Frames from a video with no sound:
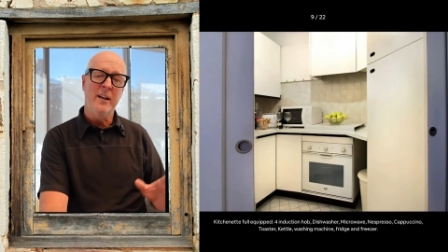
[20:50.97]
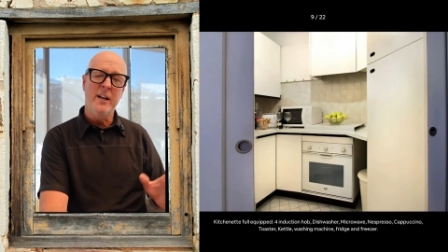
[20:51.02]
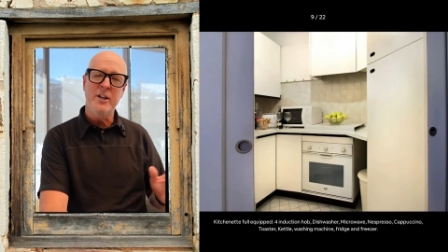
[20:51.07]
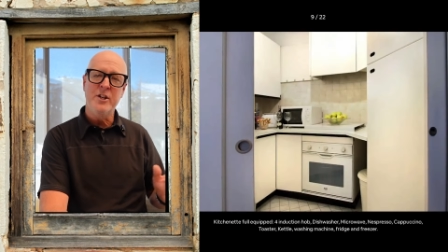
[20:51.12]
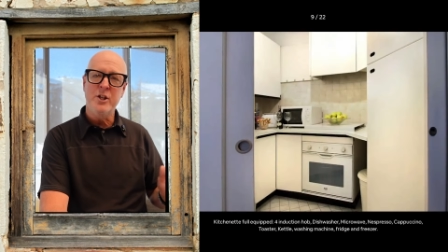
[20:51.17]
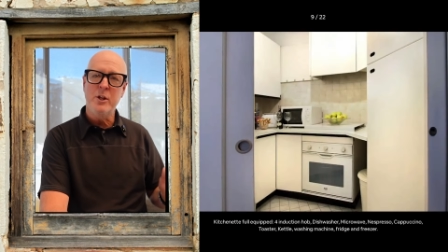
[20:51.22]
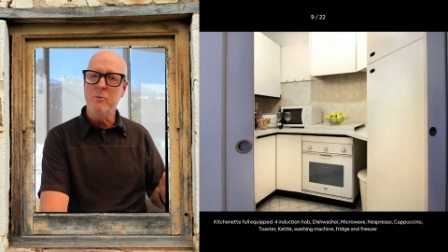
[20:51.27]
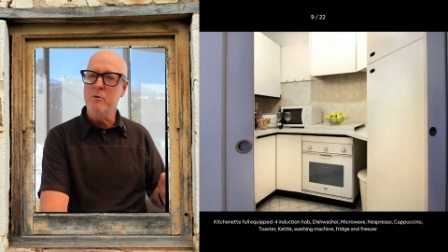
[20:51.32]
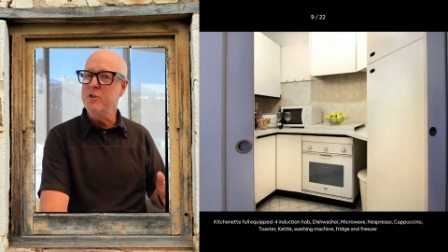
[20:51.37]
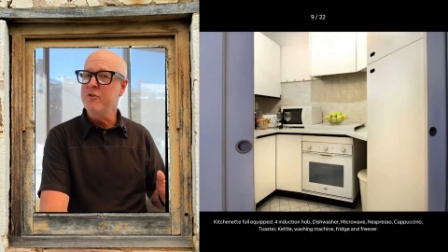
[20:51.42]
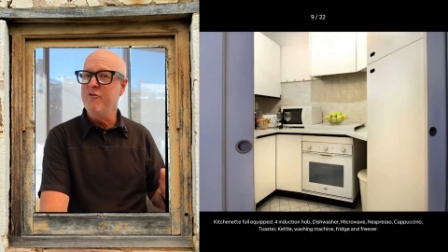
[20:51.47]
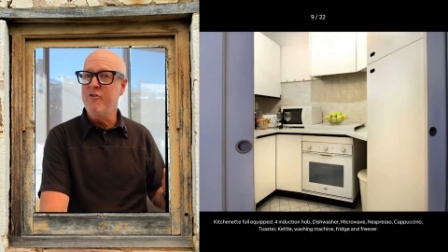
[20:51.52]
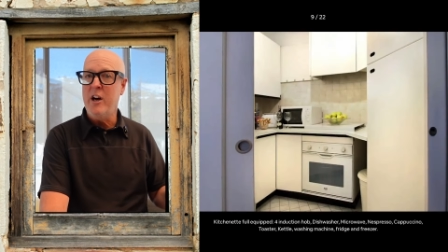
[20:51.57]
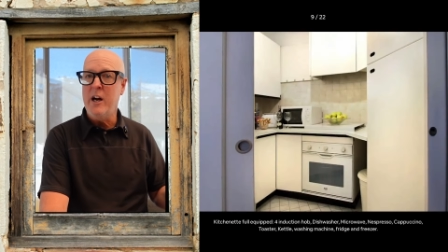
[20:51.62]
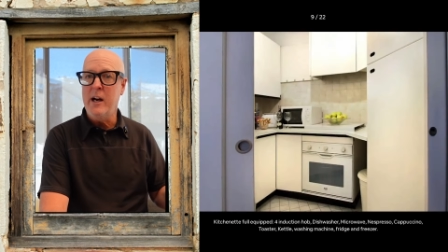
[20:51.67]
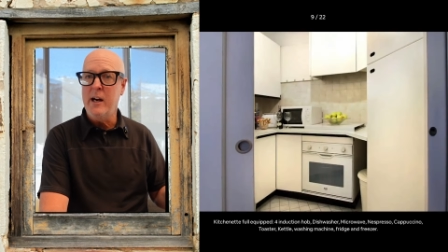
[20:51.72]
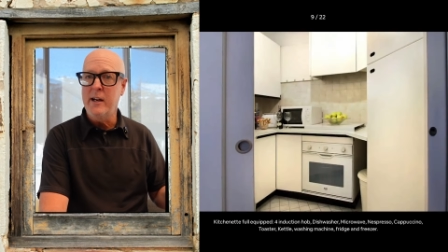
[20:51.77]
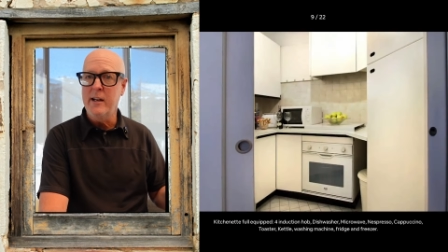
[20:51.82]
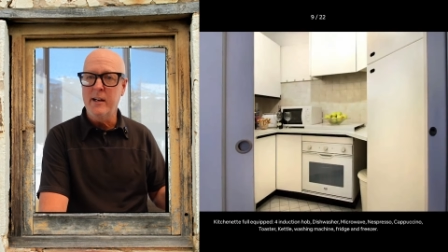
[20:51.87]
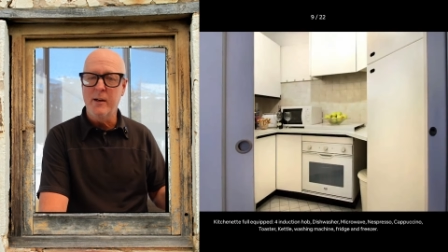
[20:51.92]
Kitchen was
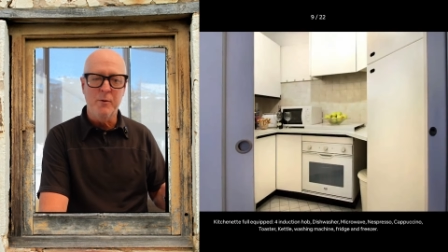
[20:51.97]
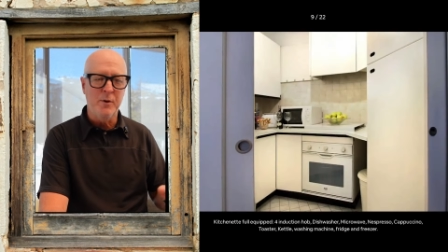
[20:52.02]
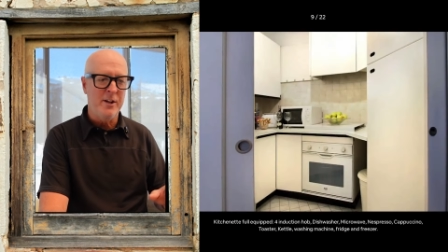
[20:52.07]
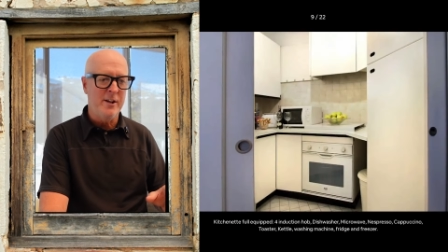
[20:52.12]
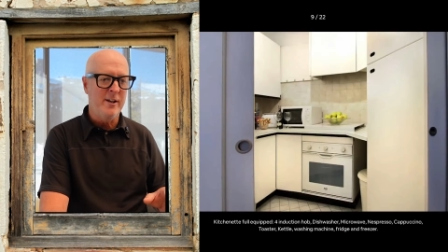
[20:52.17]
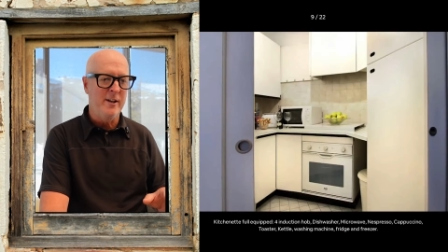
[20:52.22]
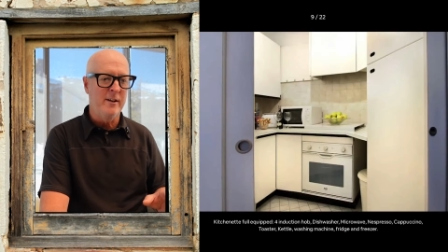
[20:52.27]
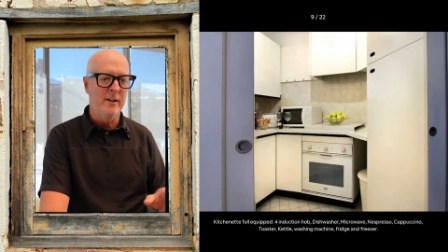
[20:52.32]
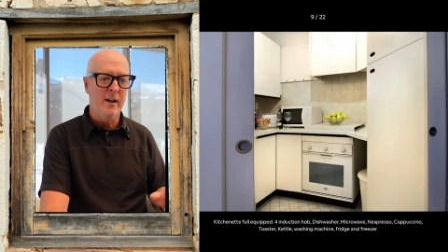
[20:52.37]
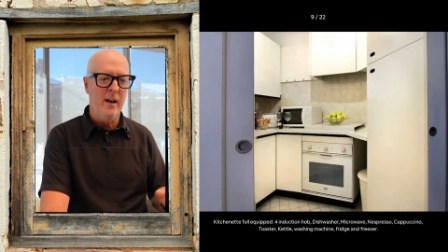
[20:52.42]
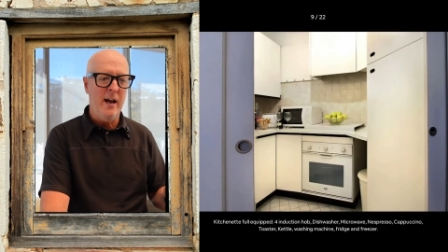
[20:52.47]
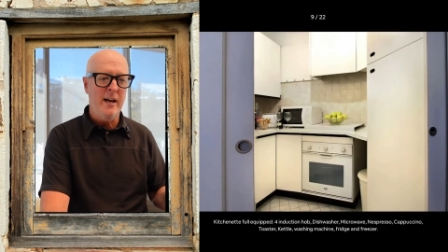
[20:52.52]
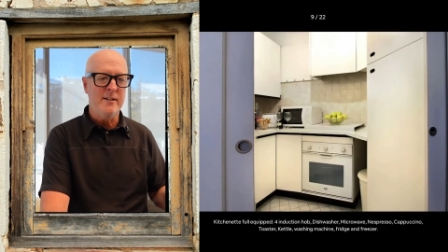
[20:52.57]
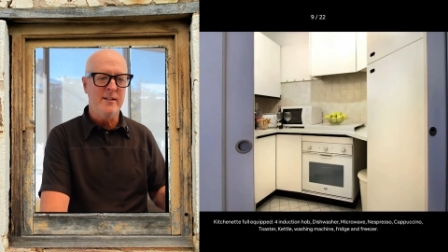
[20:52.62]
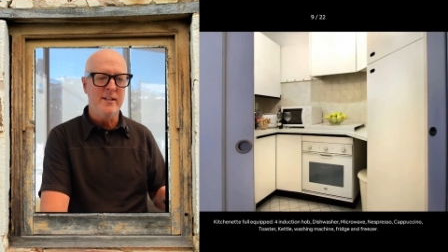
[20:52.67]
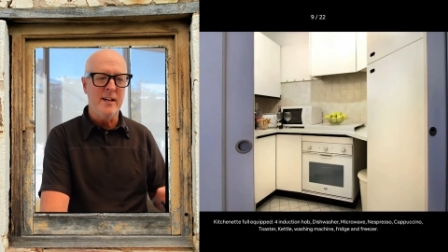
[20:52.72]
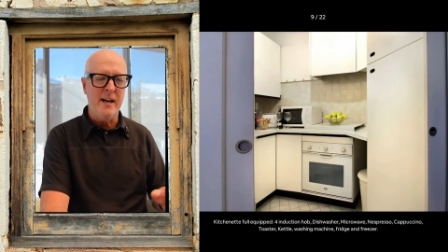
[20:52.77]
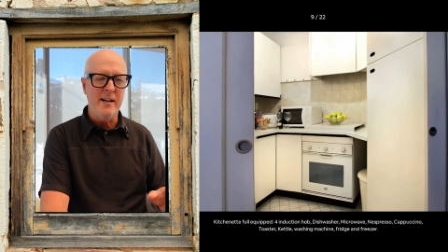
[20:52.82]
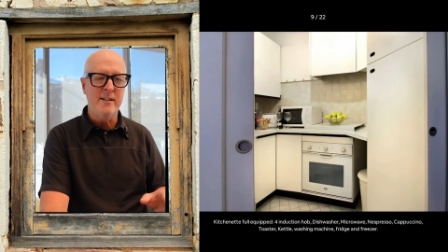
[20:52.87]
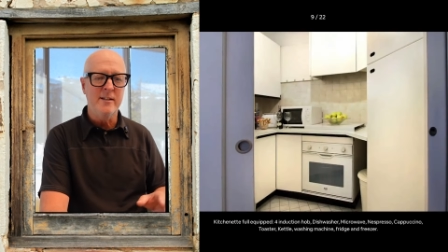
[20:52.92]
fine. It wasn't
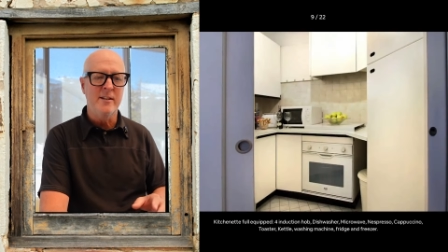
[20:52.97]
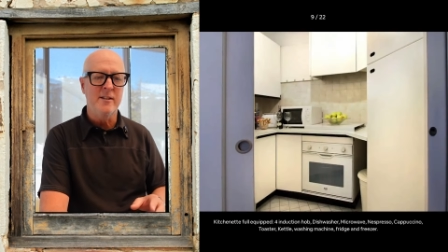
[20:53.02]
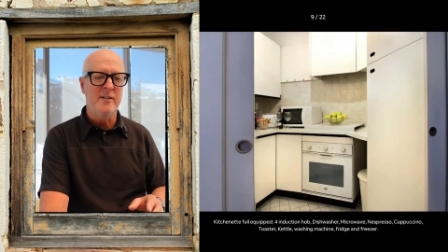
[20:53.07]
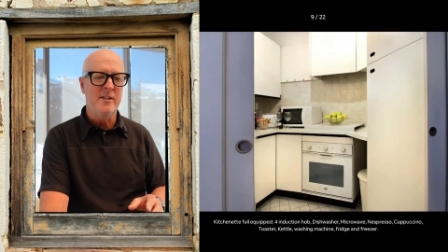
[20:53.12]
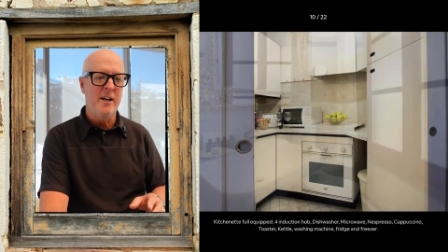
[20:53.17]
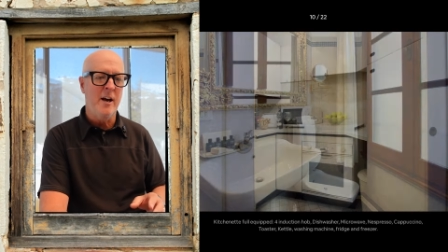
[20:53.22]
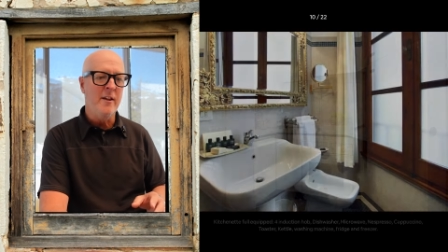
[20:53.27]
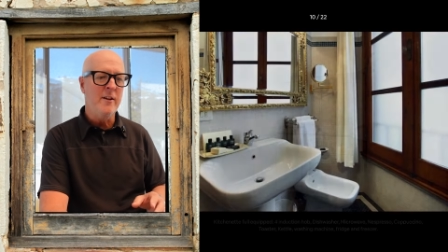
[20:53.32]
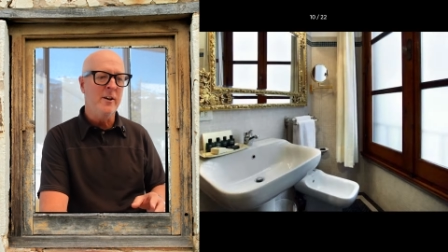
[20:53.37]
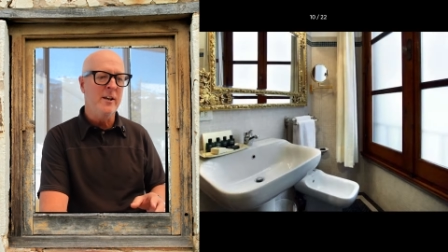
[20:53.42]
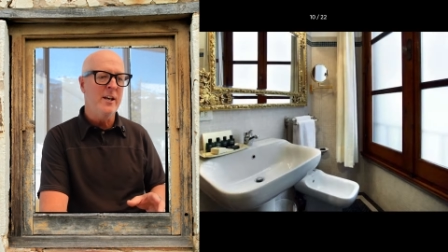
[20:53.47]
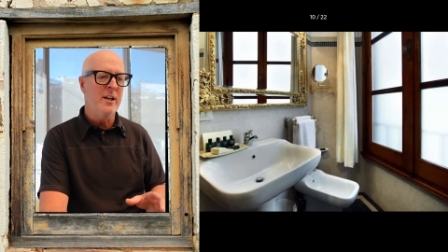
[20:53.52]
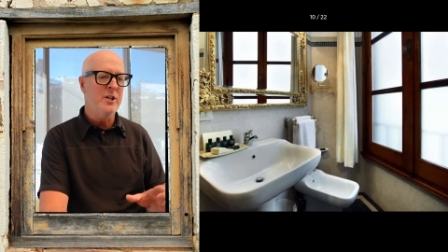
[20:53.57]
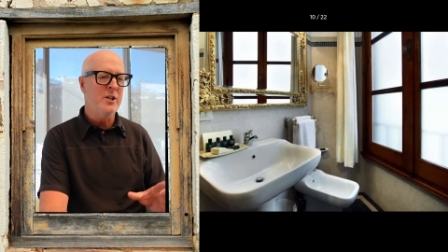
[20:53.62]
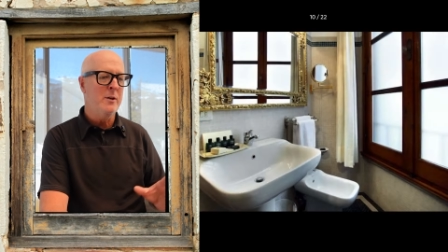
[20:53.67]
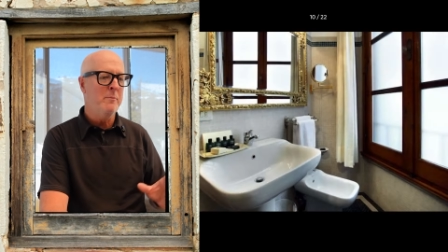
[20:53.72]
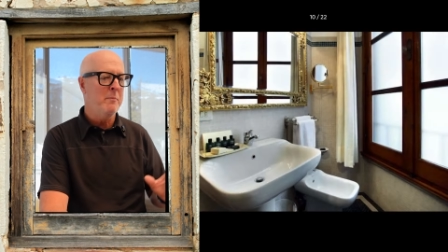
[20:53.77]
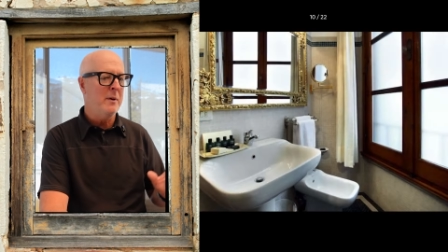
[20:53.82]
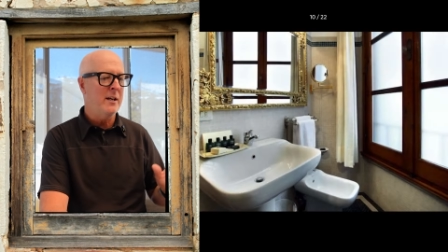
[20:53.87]
as nice as the other kitchen,